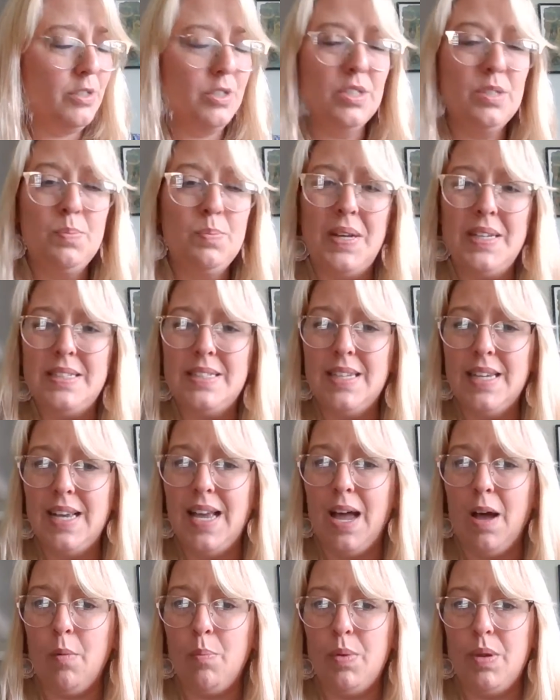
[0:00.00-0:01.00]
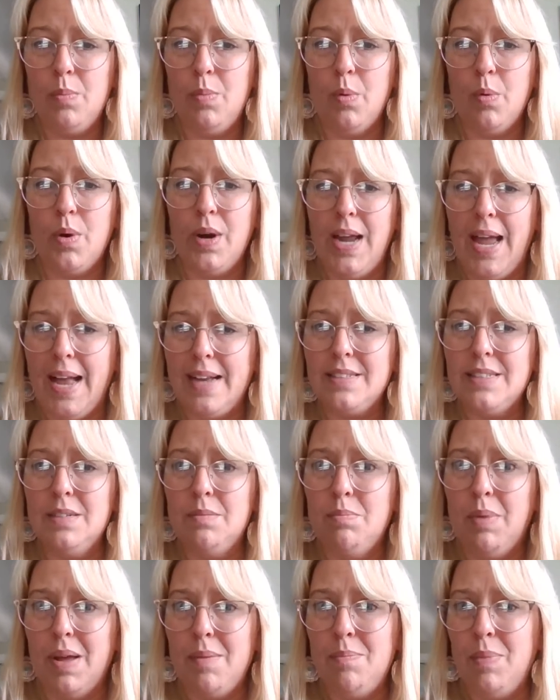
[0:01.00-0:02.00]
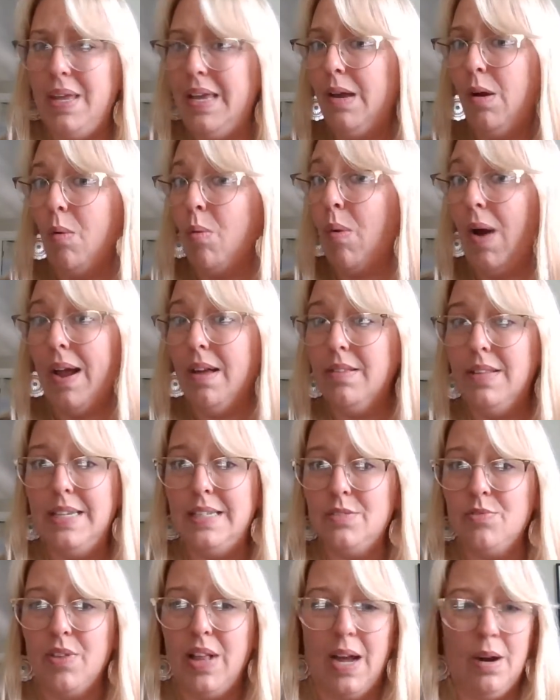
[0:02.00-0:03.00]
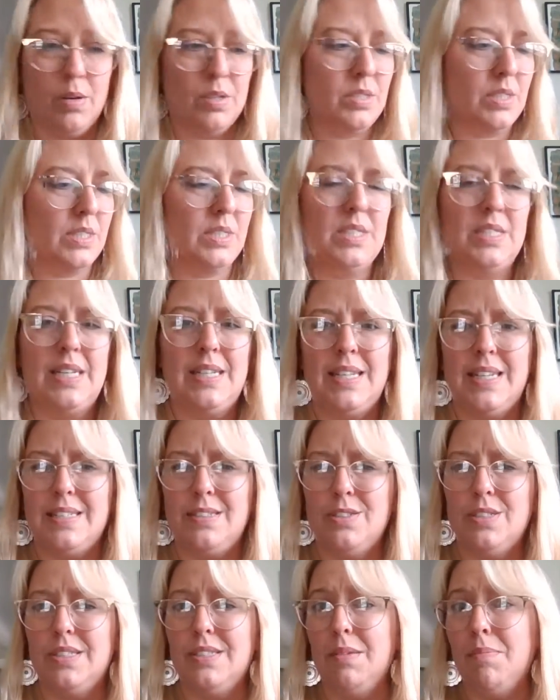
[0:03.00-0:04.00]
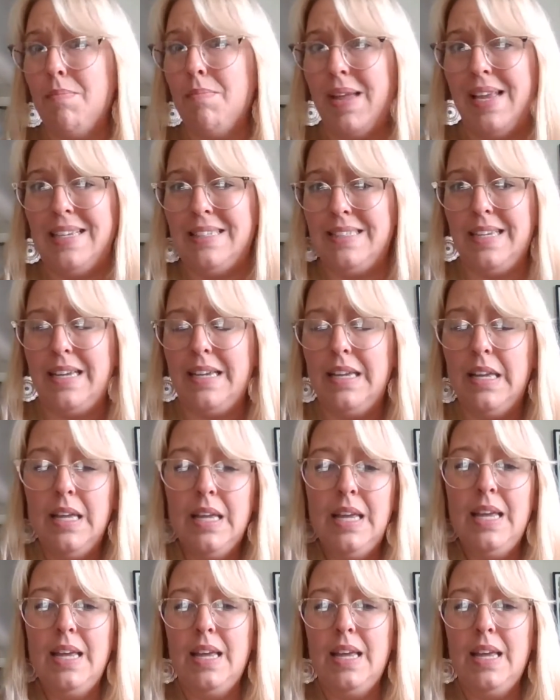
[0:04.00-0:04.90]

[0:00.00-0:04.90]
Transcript: Just by seeing how people reacted by being around these flowers. I just think that's just amazing.